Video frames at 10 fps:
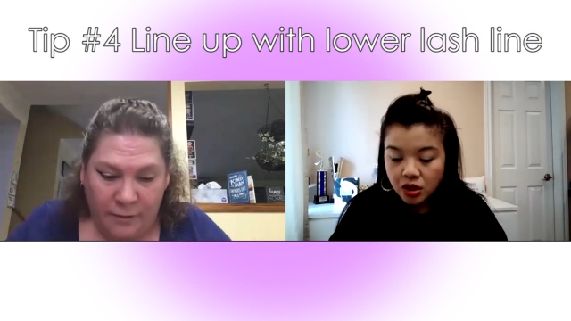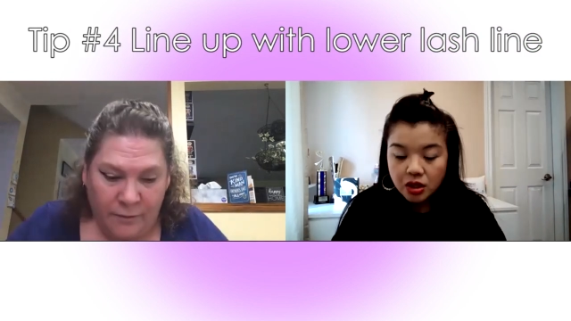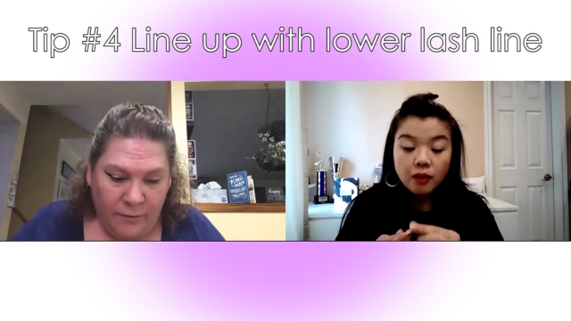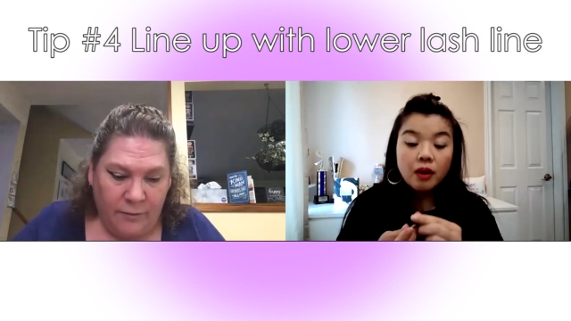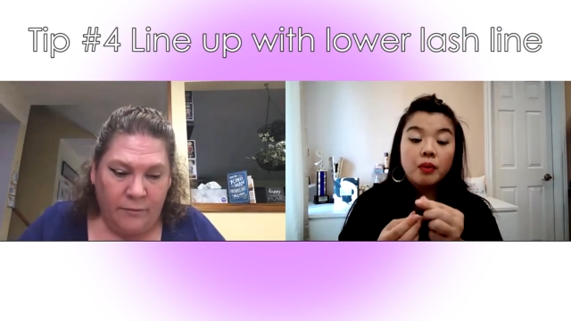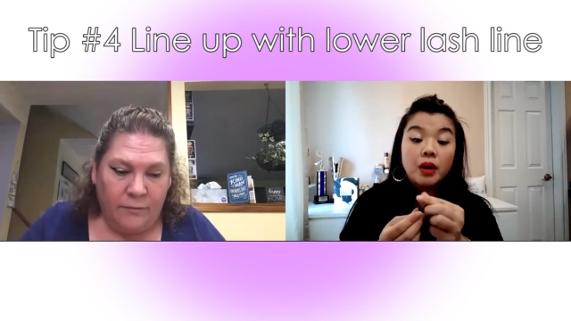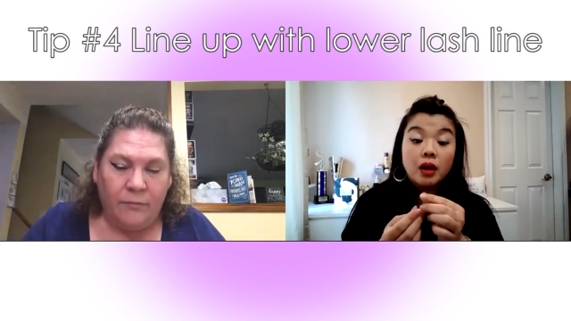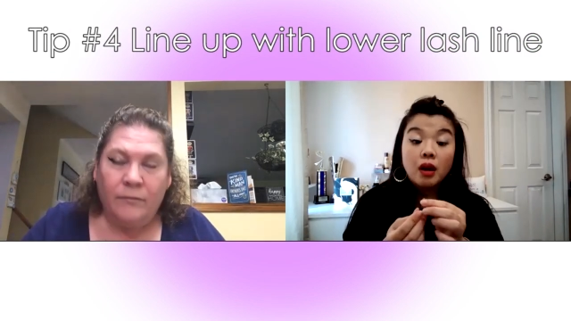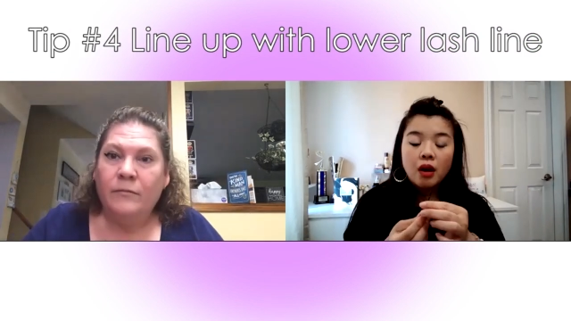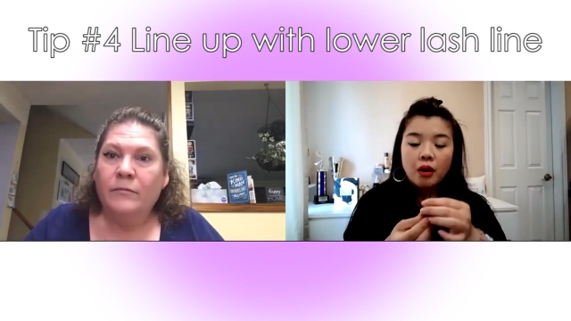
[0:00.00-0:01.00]
Speaker 1: So when we
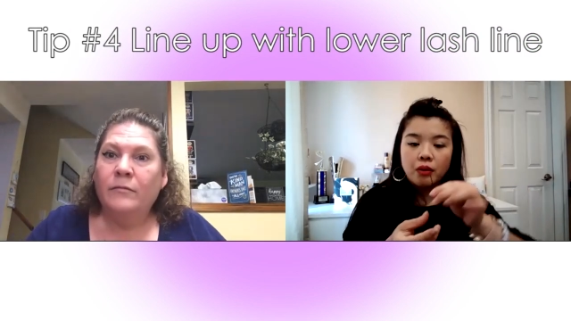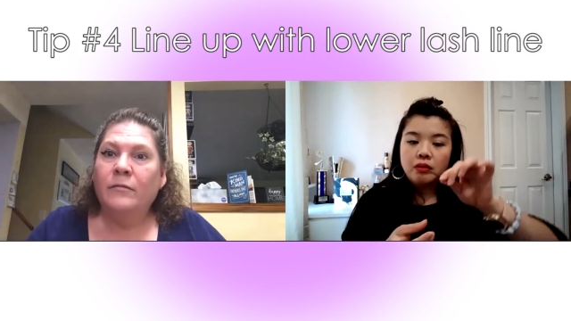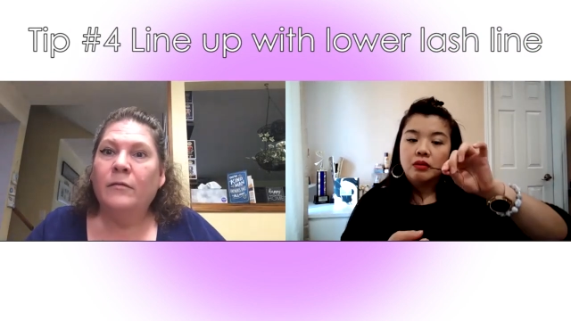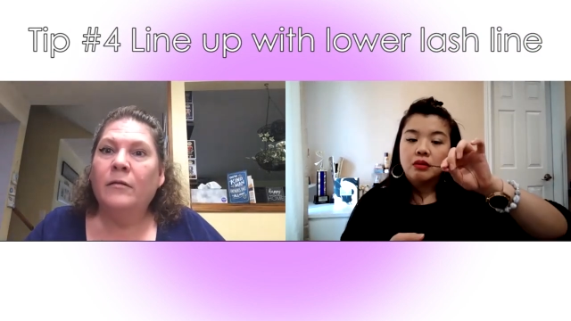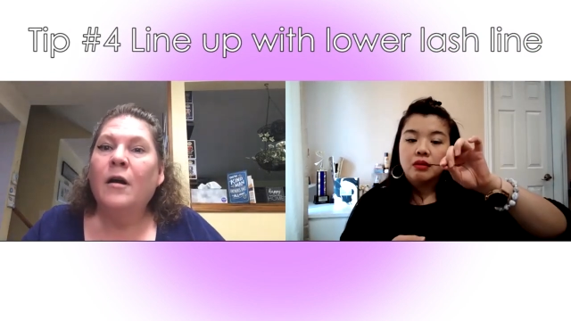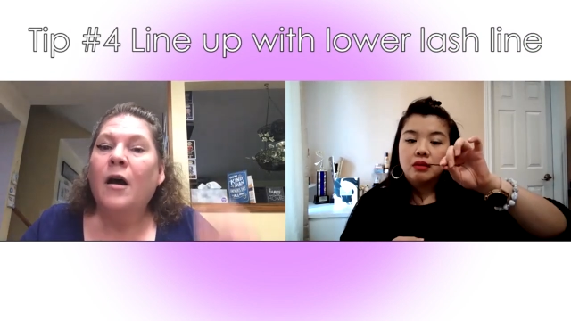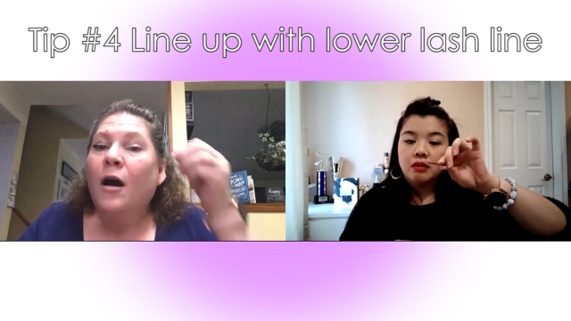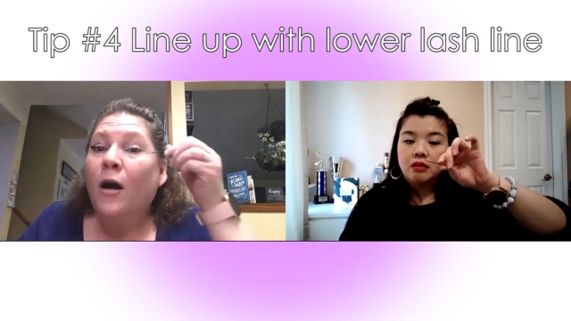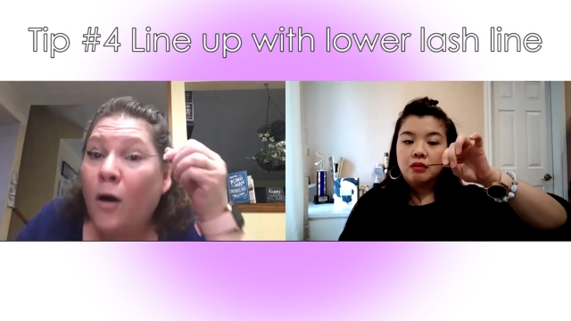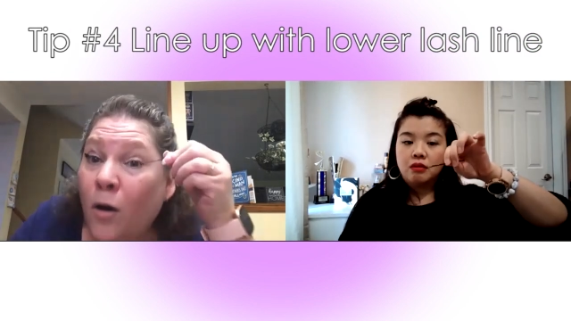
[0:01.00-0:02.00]
go,
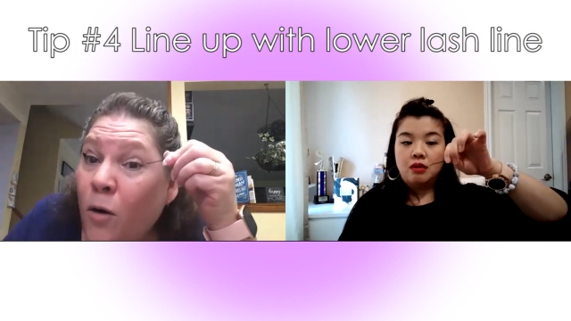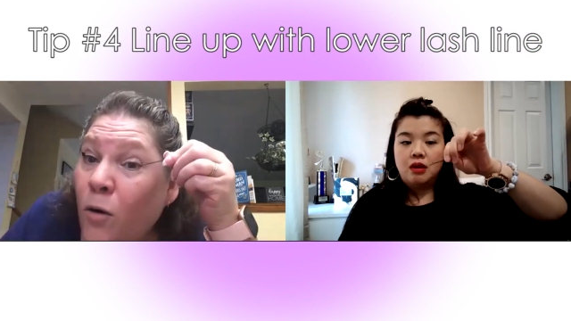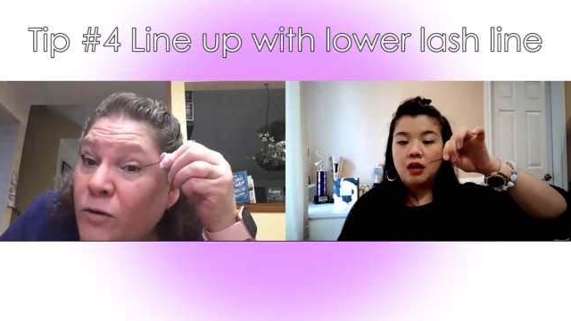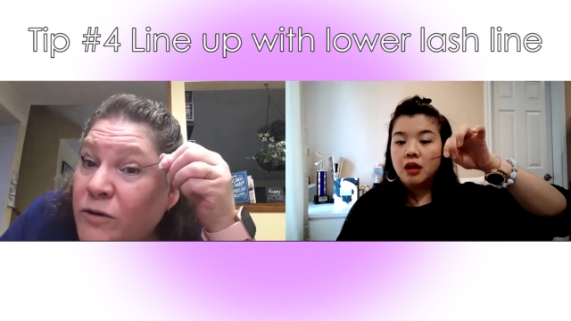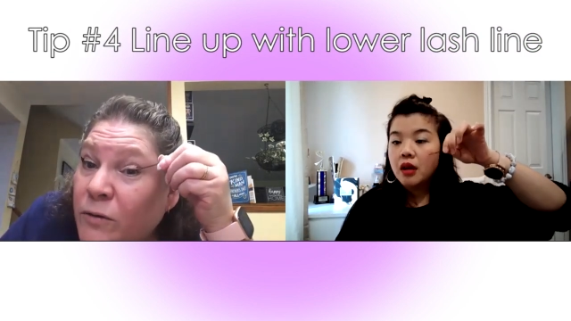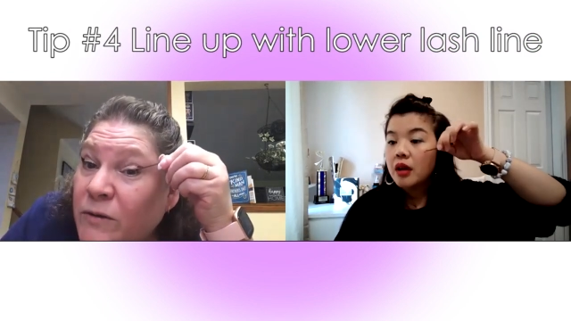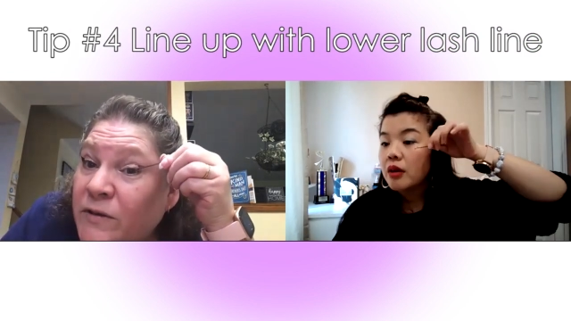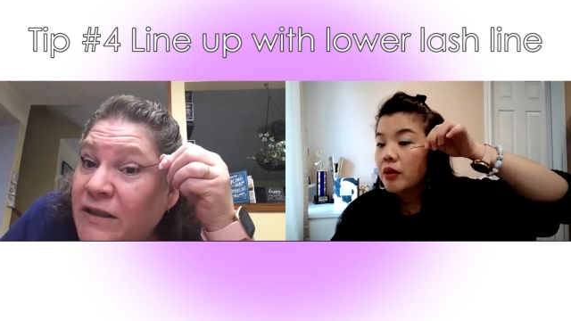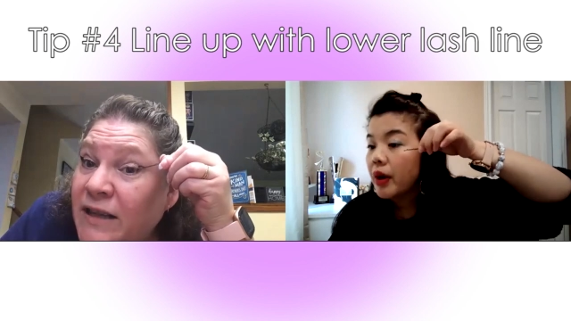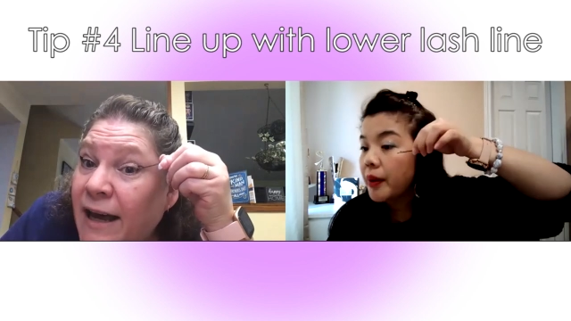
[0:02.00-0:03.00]
oh, so it's supposed to
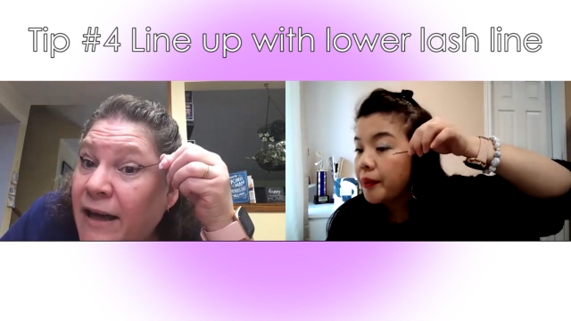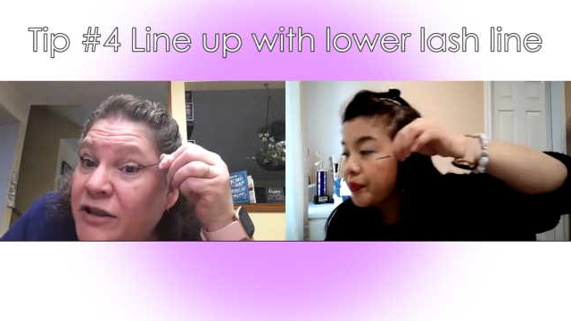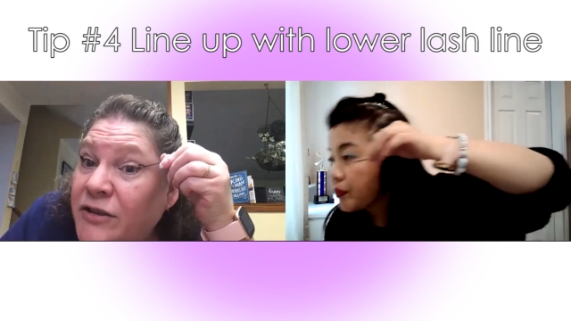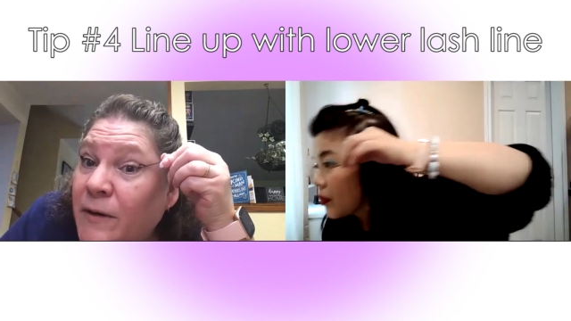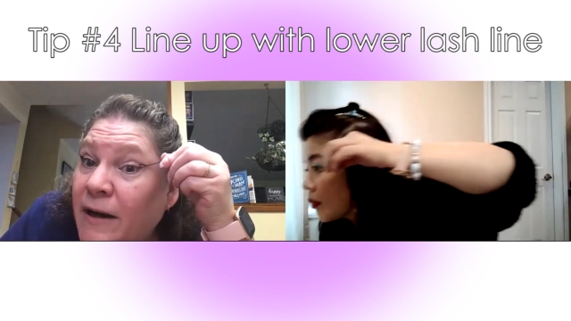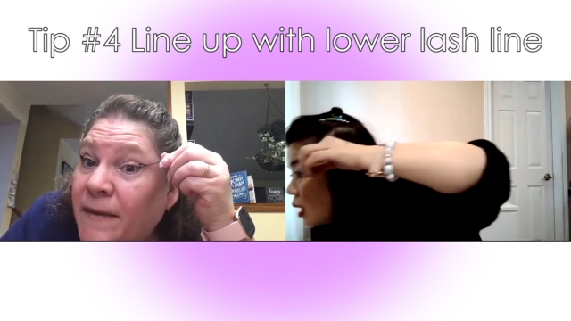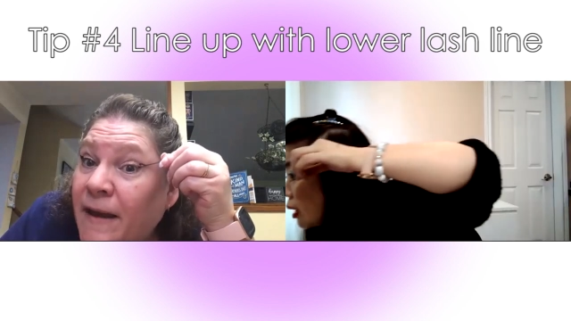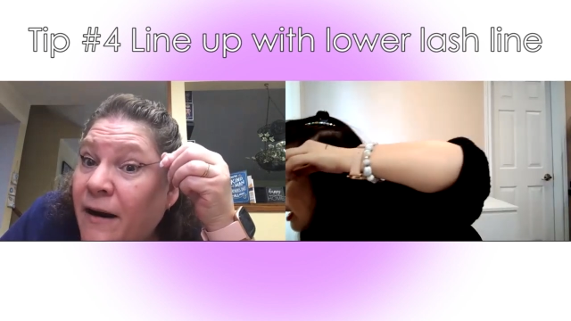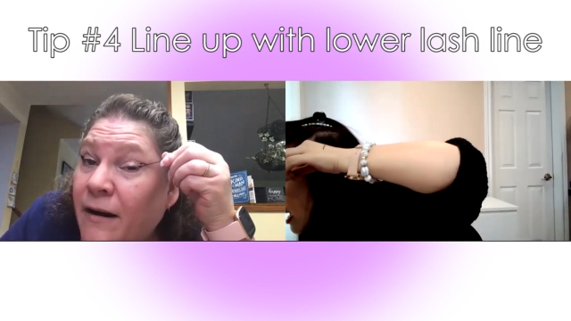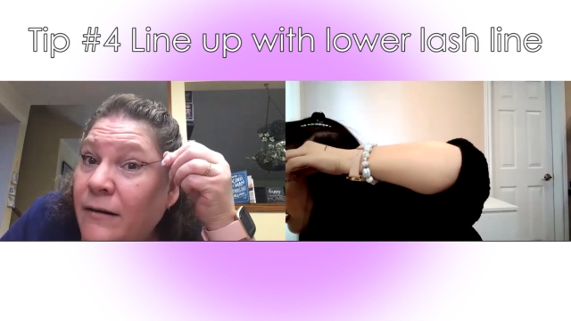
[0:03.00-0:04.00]
touch right
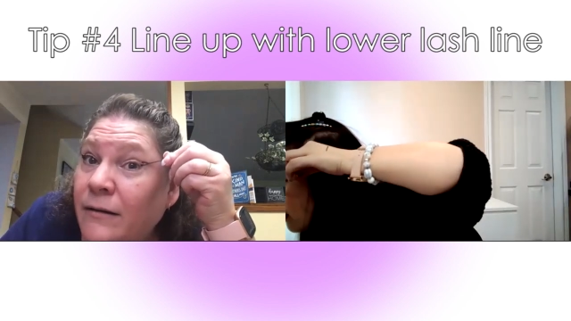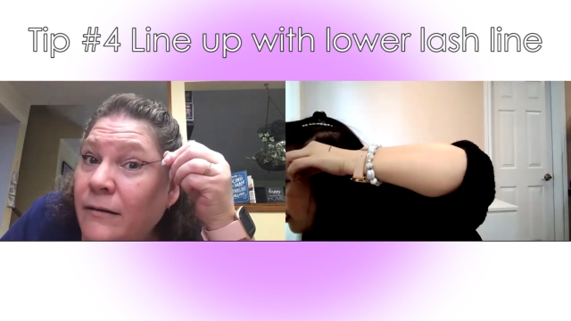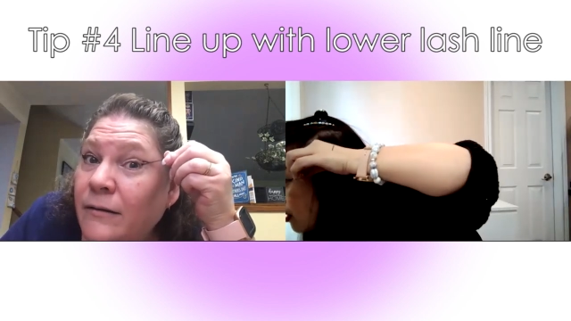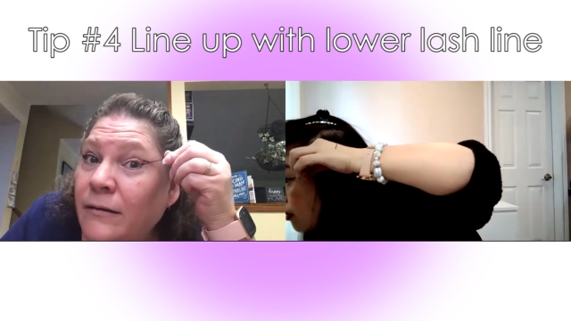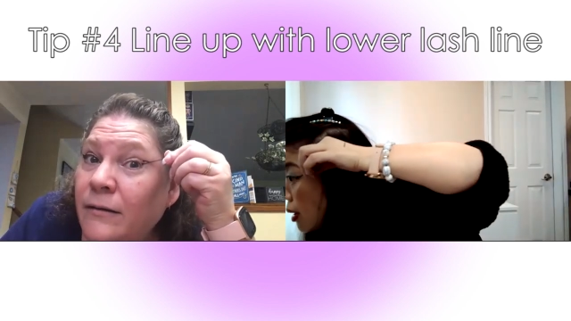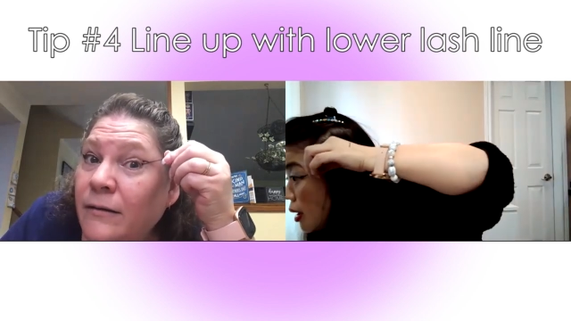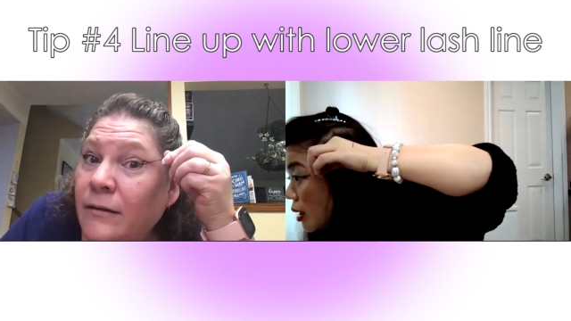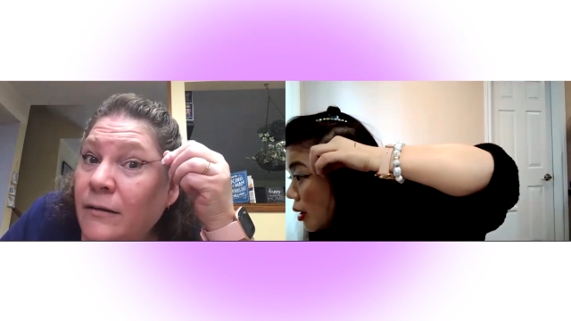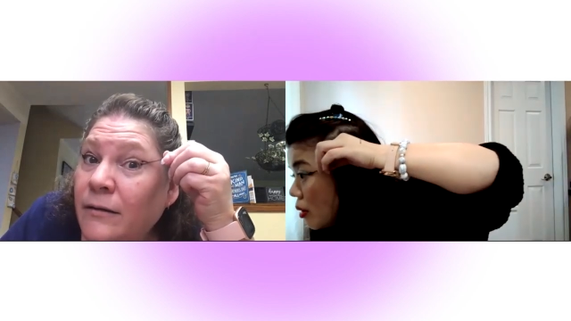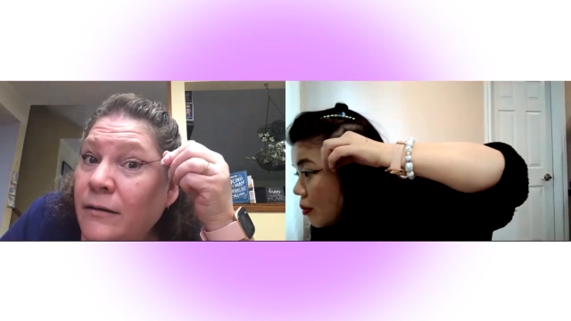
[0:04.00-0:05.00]
there. So you want
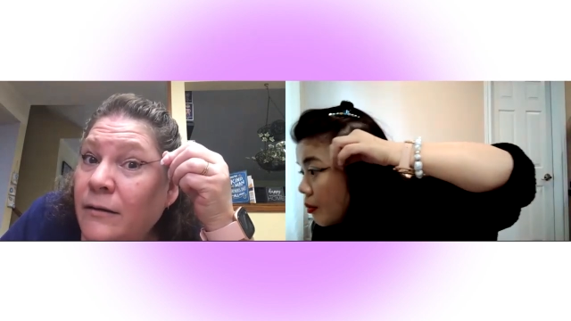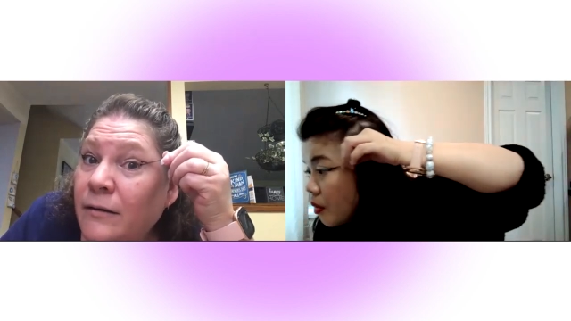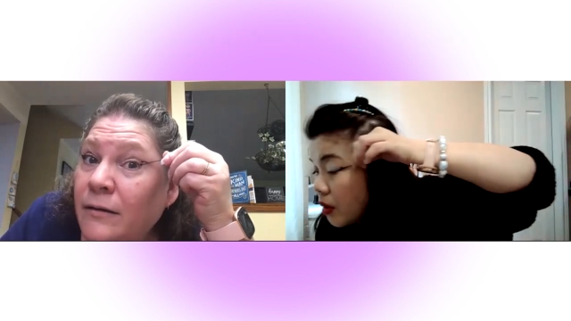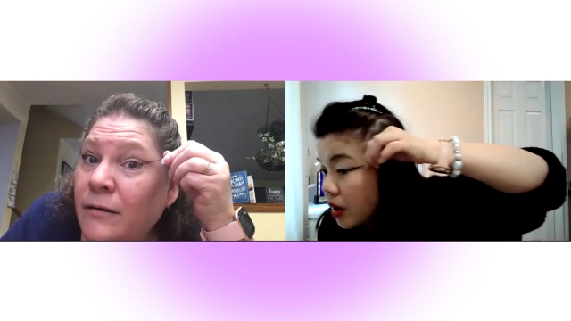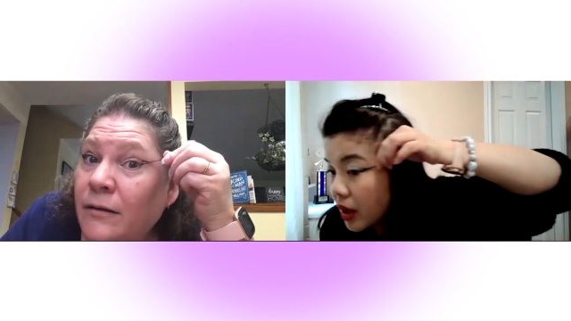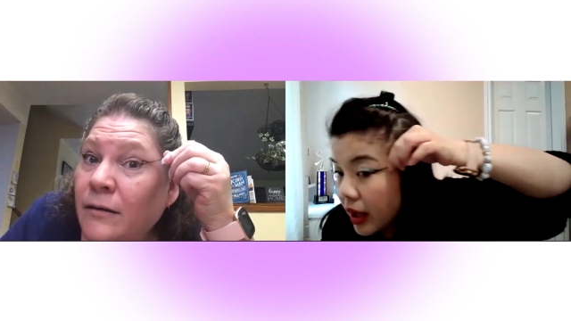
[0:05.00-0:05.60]
to go more